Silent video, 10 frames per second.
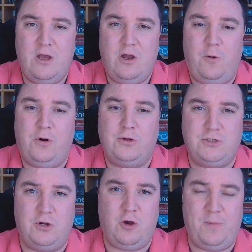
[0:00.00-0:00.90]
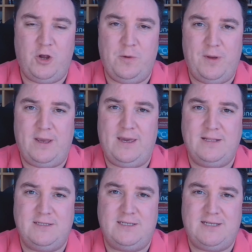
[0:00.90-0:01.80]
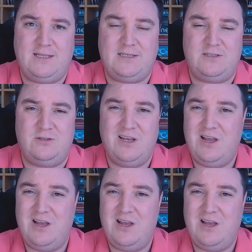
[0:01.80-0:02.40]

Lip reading: who are also coming up against the Sentinels.